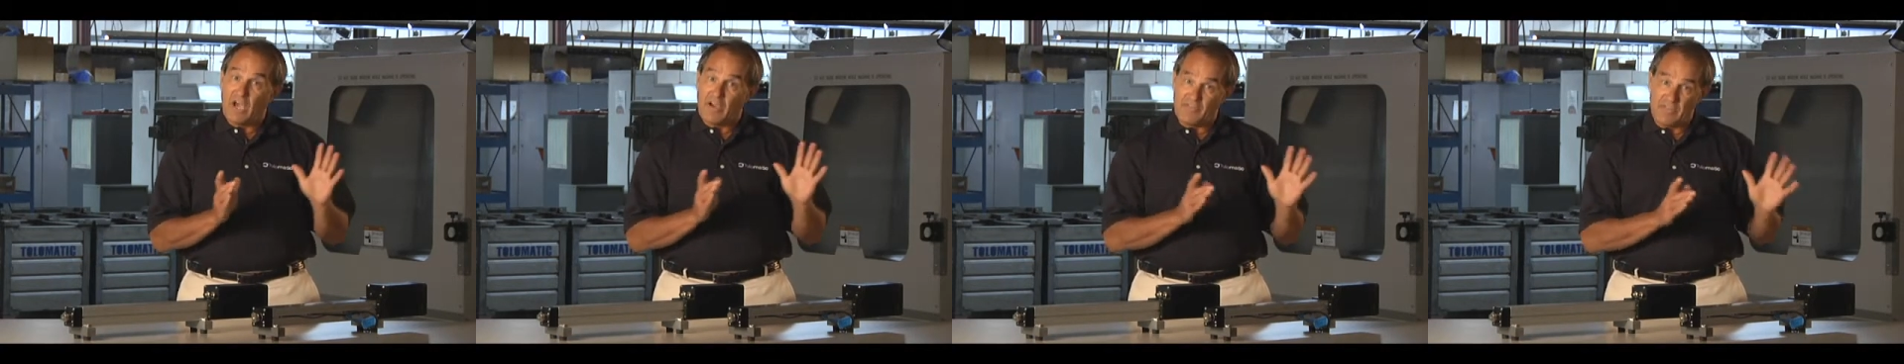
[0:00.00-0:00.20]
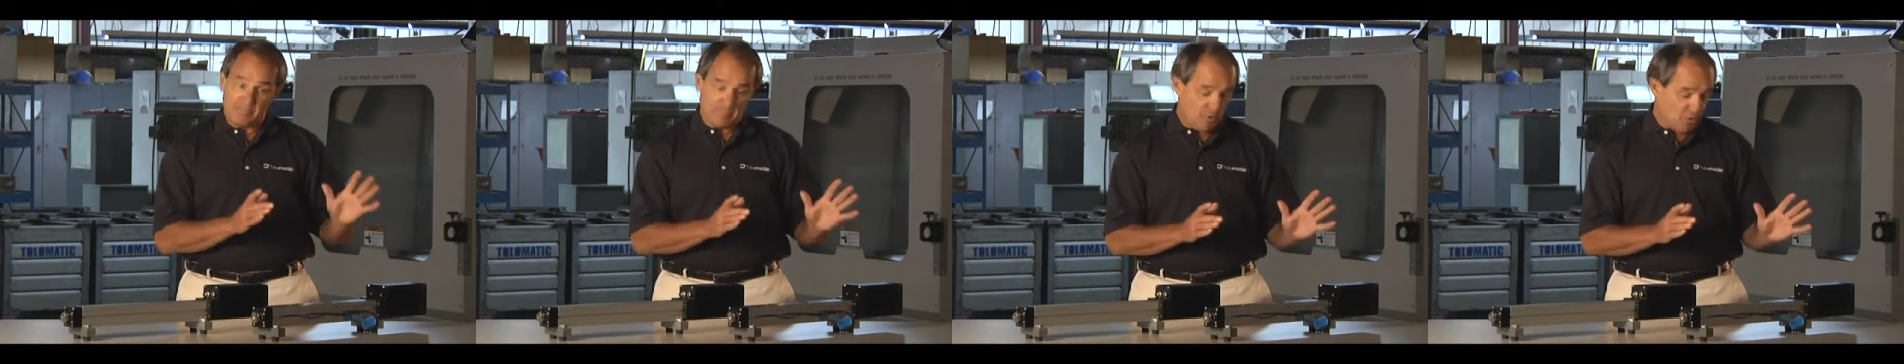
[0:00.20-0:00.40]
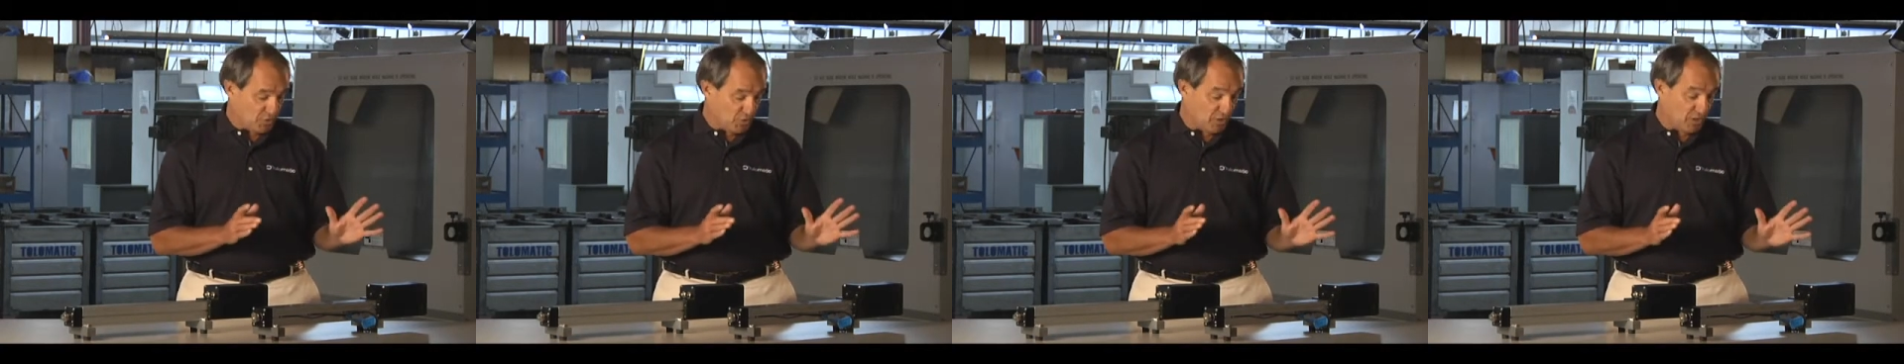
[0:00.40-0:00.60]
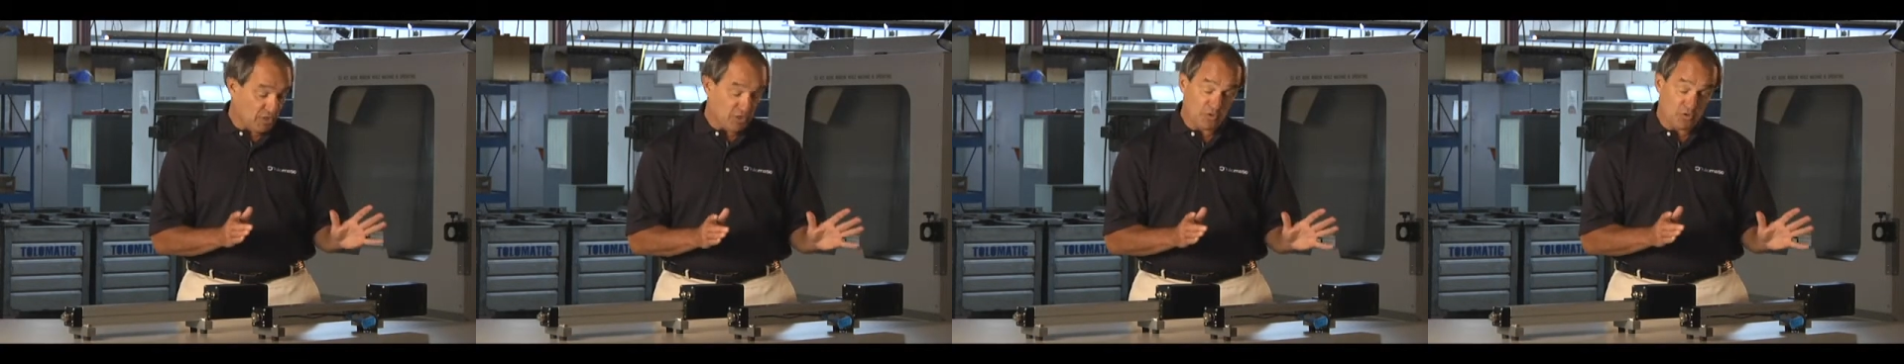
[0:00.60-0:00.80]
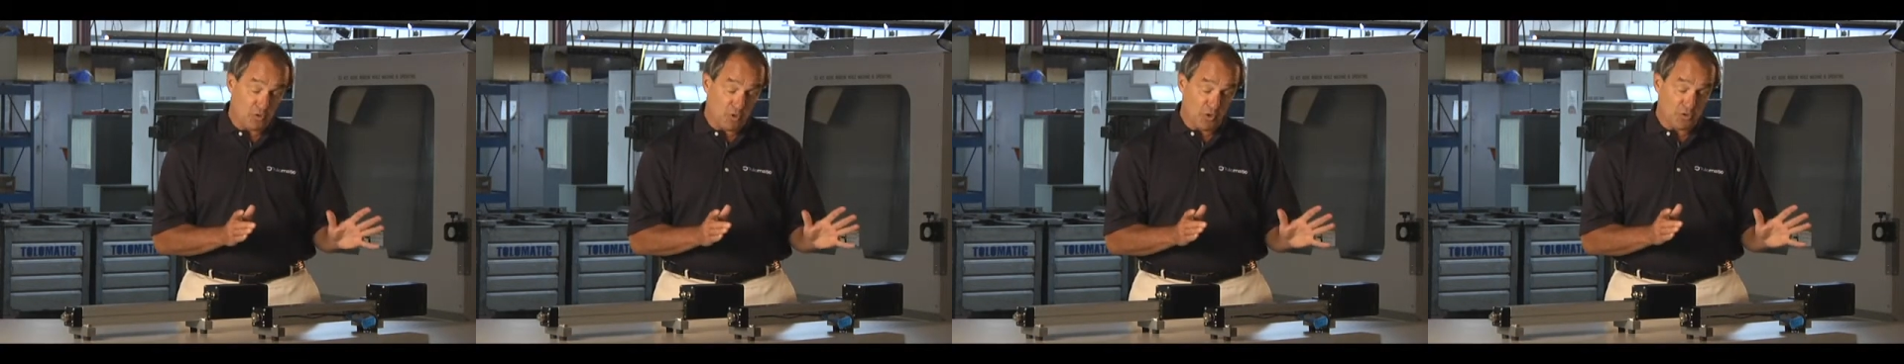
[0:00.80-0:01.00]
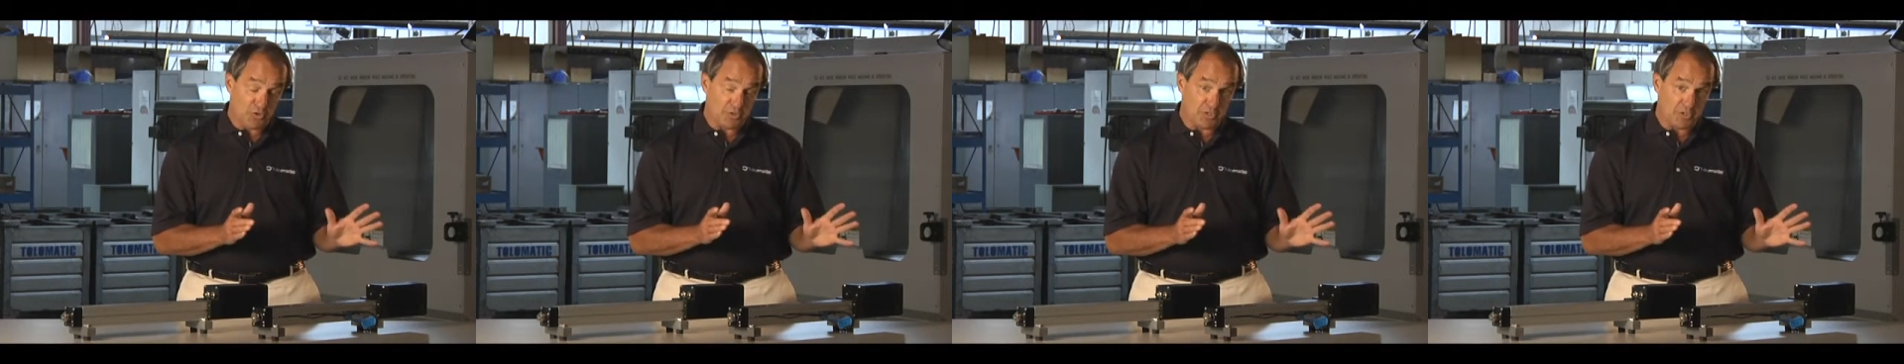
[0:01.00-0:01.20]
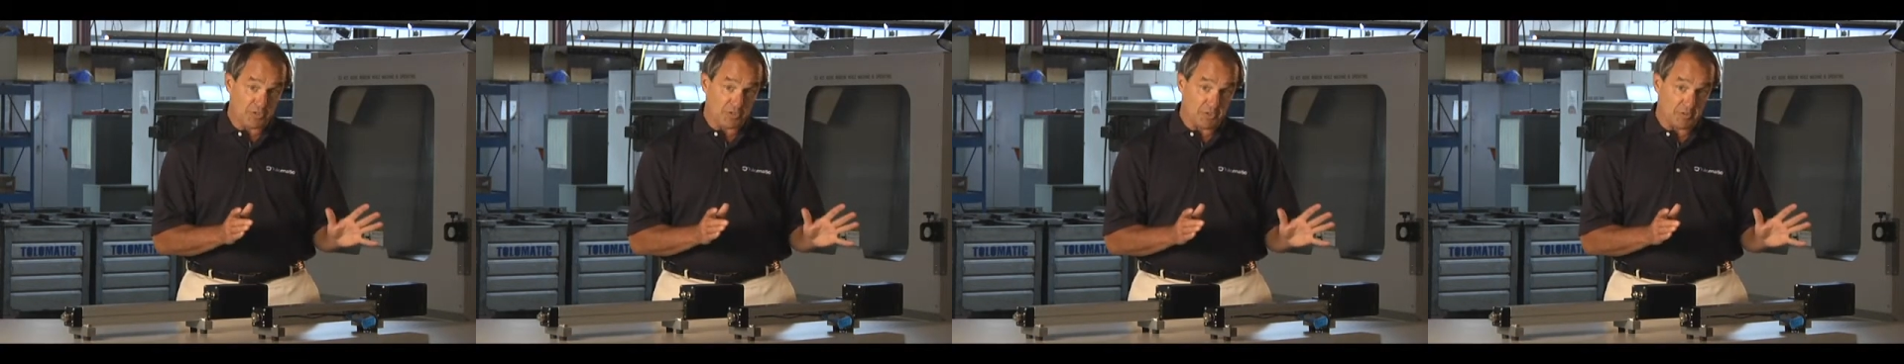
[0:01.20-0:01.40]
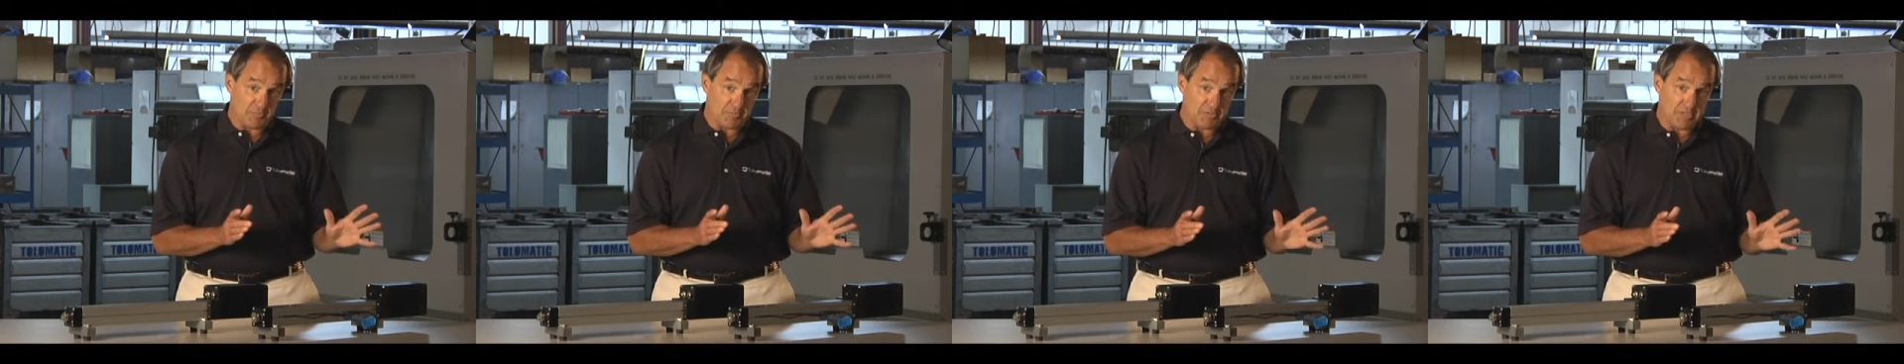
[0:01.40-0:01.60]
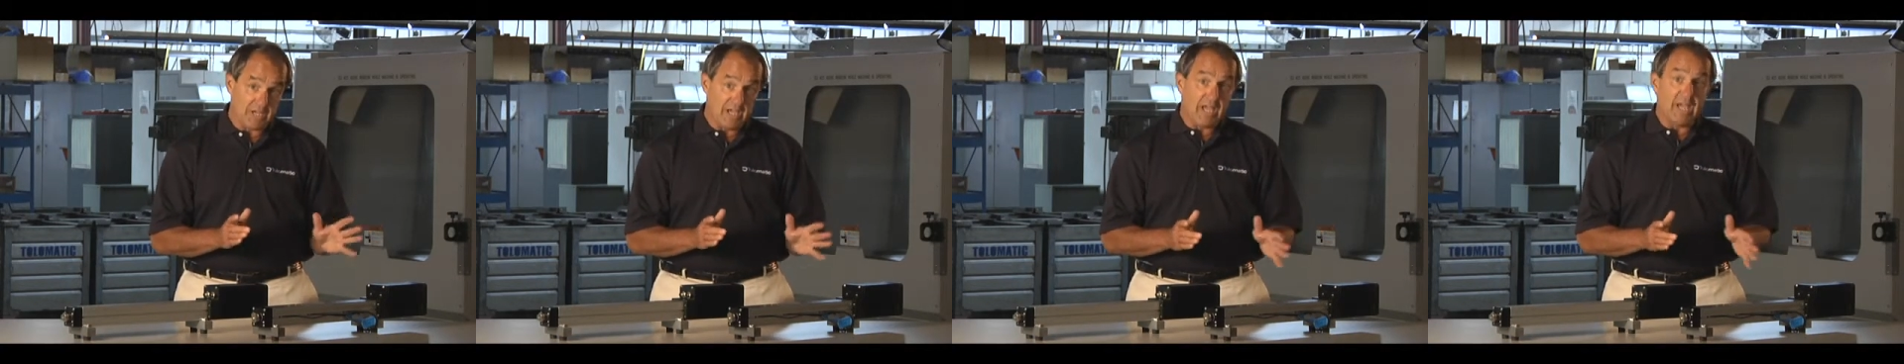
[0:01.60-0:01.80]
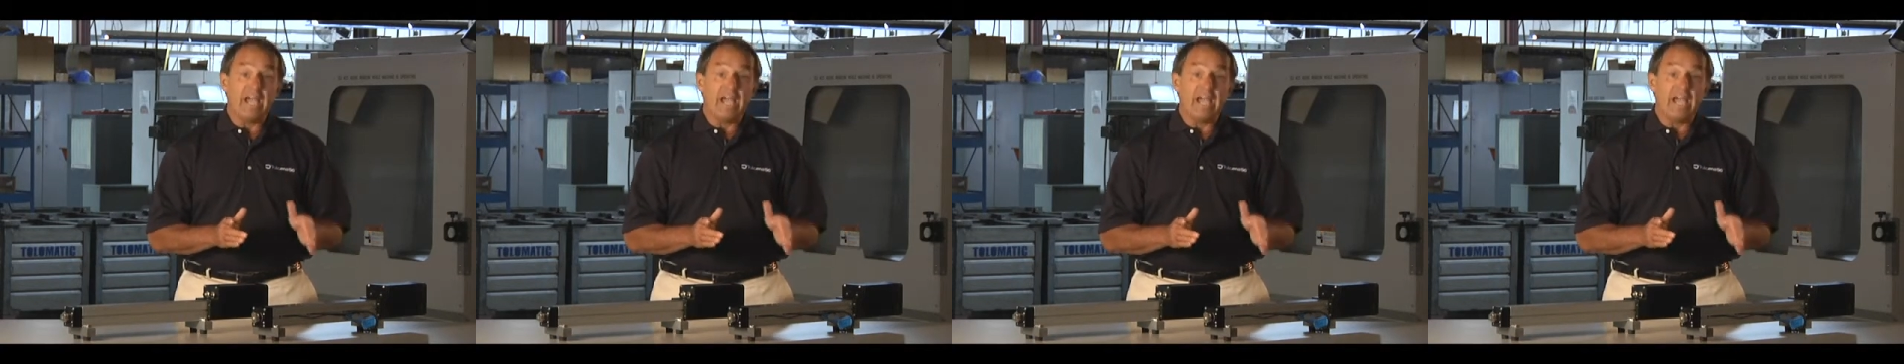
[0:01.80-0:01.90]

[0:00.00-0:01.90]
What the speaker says: of the motion control systems.